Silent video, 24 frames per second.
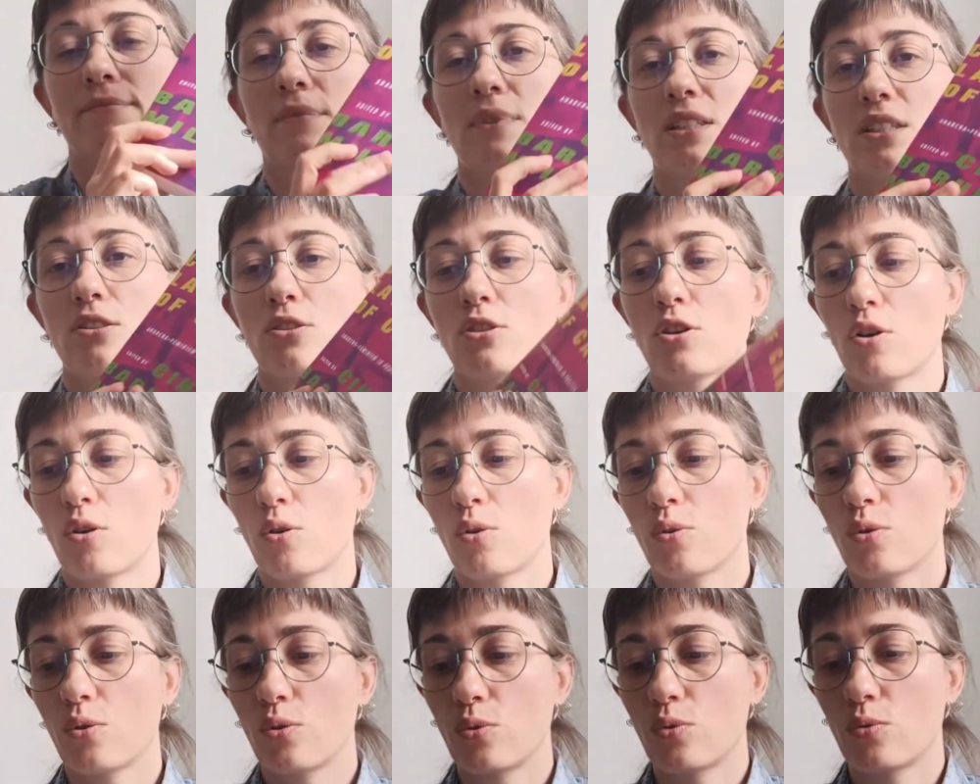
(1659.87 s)

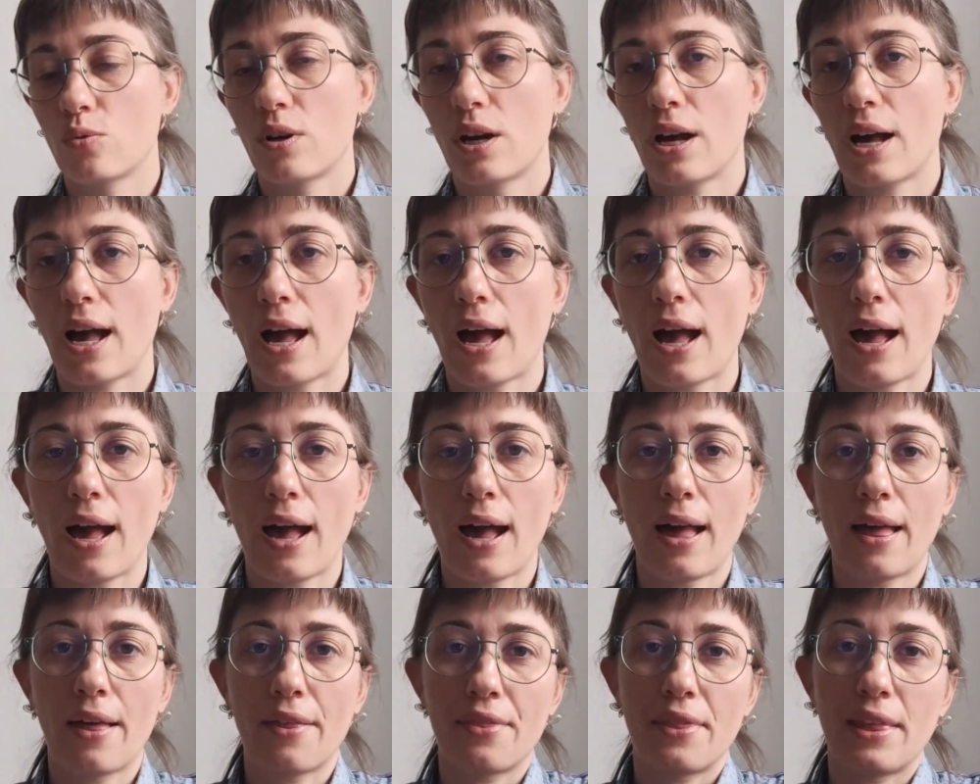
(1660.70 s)
So
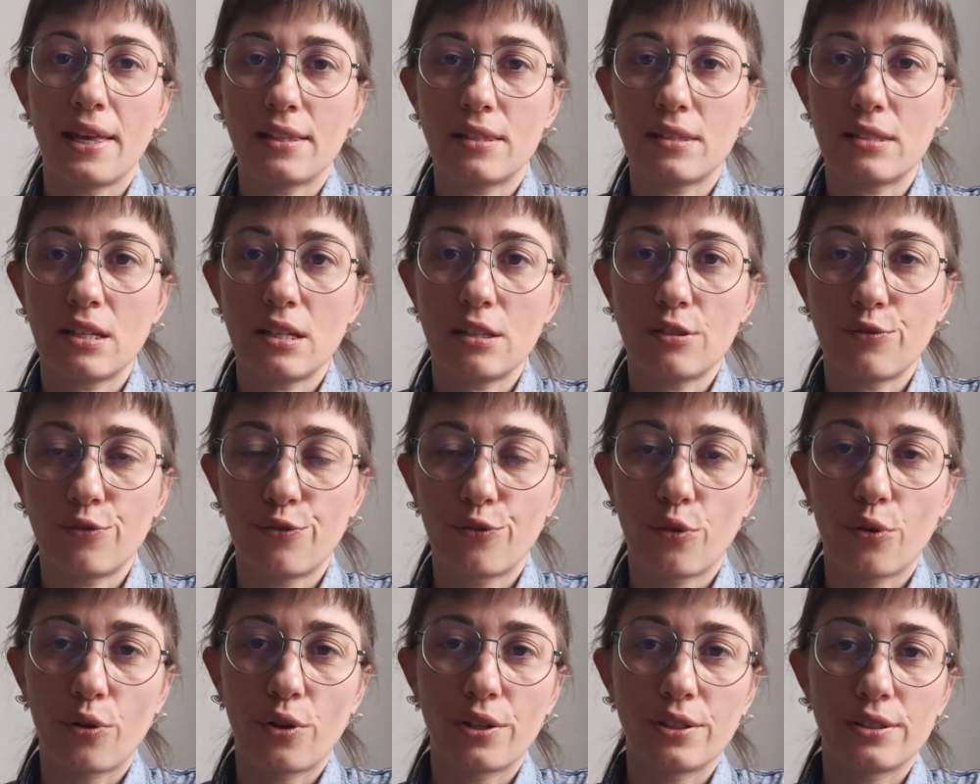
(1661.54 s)
that's it
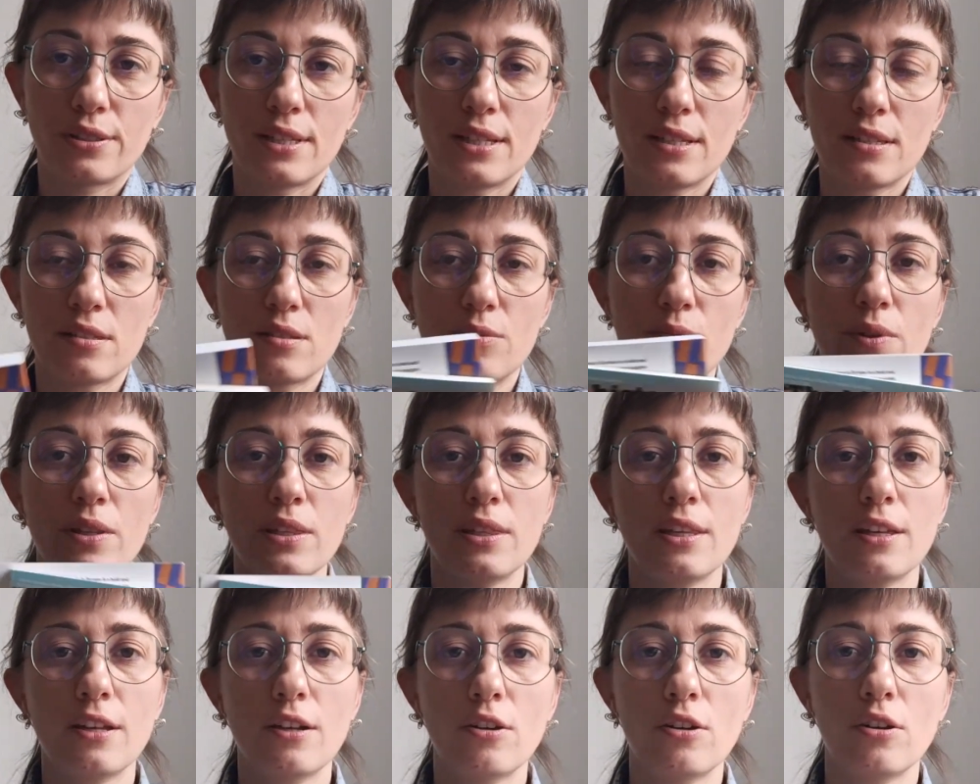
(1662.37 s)
for this
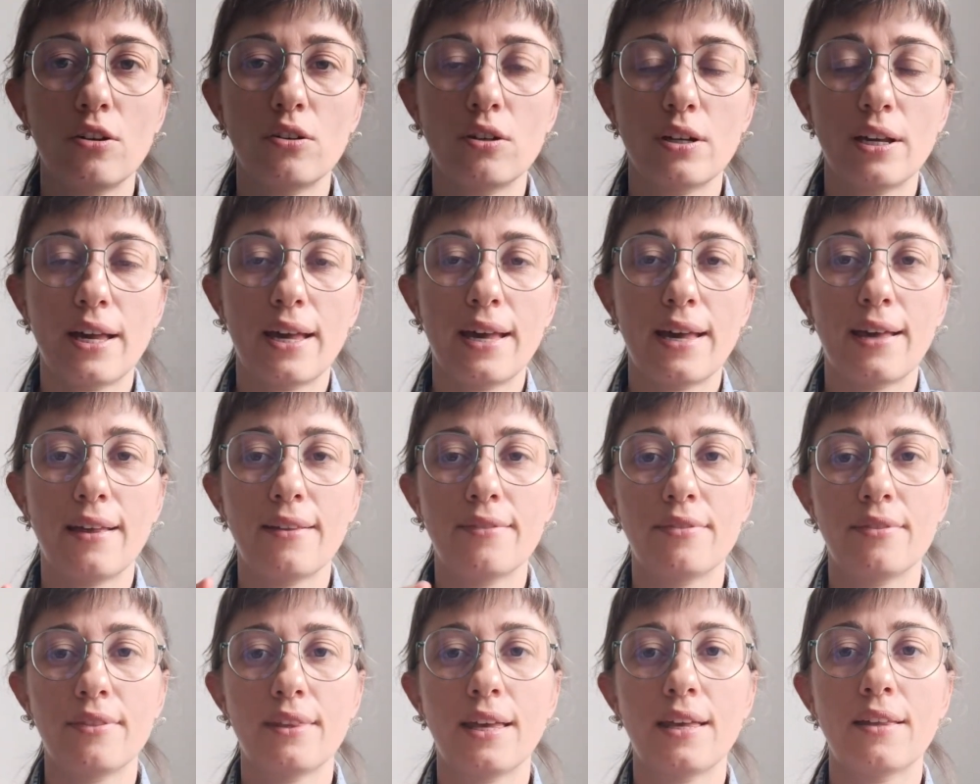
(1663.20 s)
video,
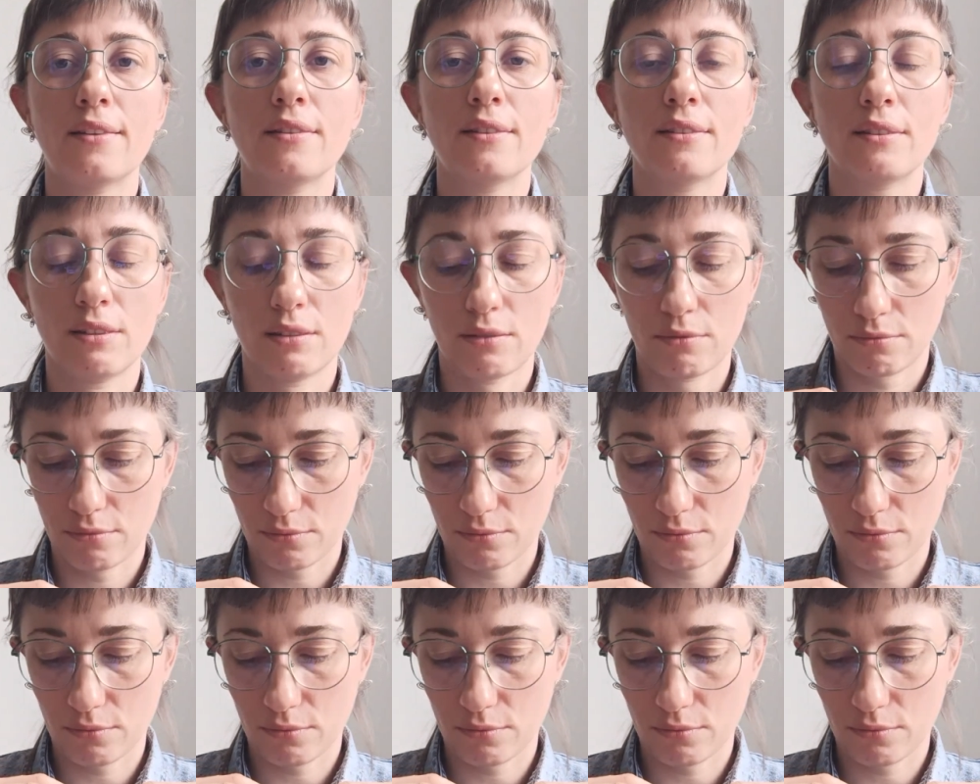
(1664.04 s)
and then